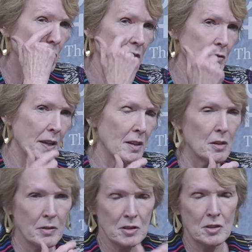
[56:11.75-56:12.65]
Westphalia
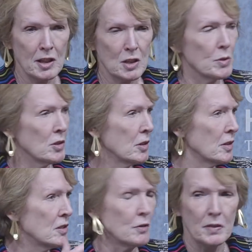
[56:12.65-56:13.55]
that states would not
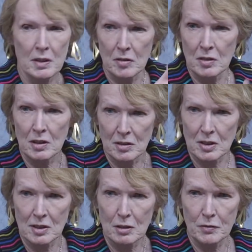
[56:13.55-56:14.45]
interfere in the
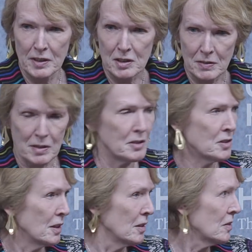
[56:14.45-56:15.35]
internal affairs of other states.